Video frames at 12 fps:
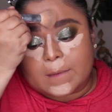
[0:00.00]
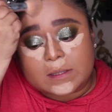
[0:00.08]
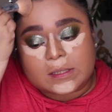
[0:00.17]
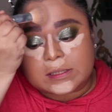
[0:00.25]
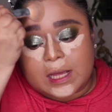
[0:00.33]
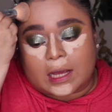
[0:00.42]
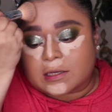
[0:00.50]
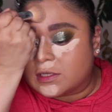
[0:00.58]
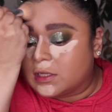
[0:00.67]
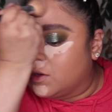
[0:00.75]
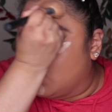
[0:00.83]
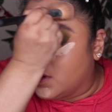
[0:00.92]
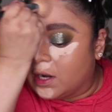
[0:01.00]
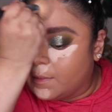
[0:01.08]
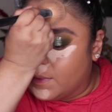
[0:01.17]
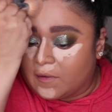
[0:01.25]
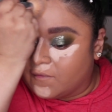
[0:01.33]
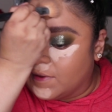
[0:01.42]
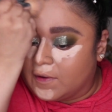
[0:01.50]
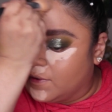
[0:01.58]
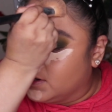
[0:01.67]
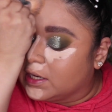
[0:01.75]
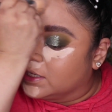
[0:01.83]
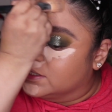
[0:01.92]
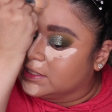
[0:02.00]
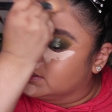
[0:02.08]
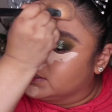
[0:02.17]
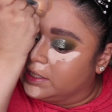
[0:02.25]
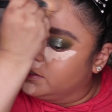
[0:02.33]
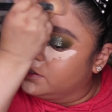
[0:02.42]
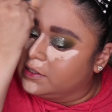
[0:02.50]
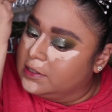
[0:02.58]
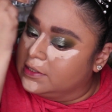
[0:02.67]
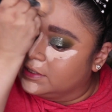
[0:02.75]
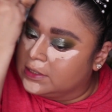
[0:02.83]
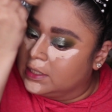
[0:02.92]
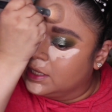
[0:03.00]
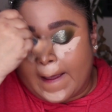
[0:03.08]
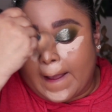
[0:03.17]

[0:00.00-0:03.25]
This is actually one of my favorite concealers.